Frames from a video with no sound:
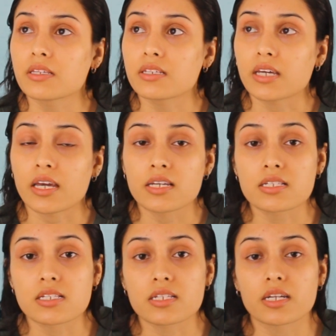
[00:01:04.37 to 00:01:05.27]
the
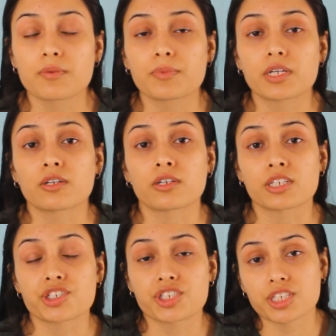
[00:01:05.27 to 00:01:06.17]
case is going to be
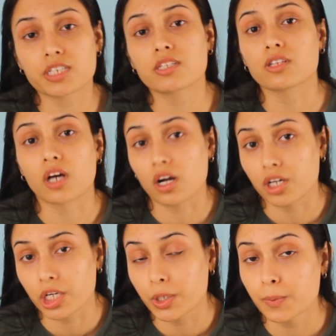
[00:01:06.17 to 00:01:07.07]
Christian
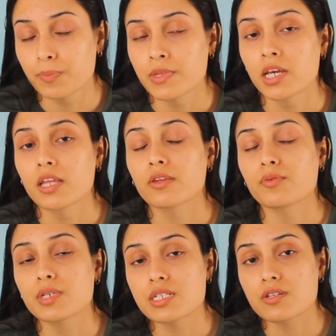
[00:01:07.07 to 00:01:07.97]
Longo.
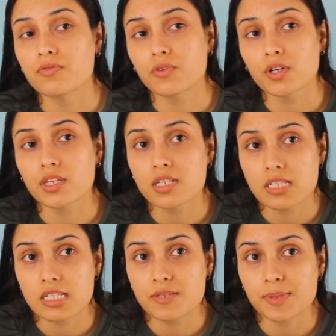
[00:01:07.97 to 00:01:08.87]
The reason for
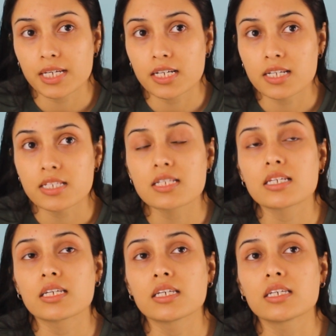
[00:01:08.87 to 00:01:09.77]
this is
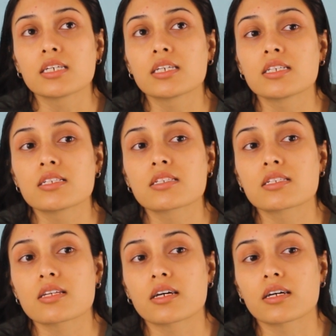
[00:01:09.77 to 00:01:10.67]
because
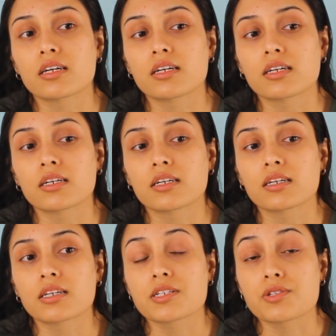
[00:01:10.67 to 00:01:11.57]
he's
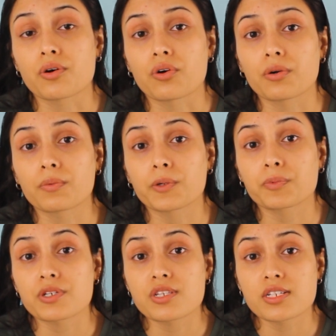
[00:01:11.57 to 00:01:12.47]
a horrible
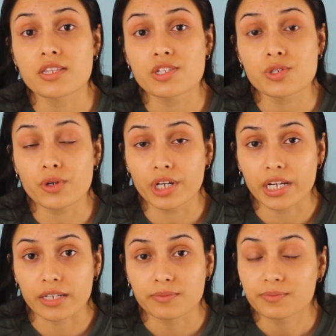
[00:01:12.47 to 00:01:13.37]
person in the story.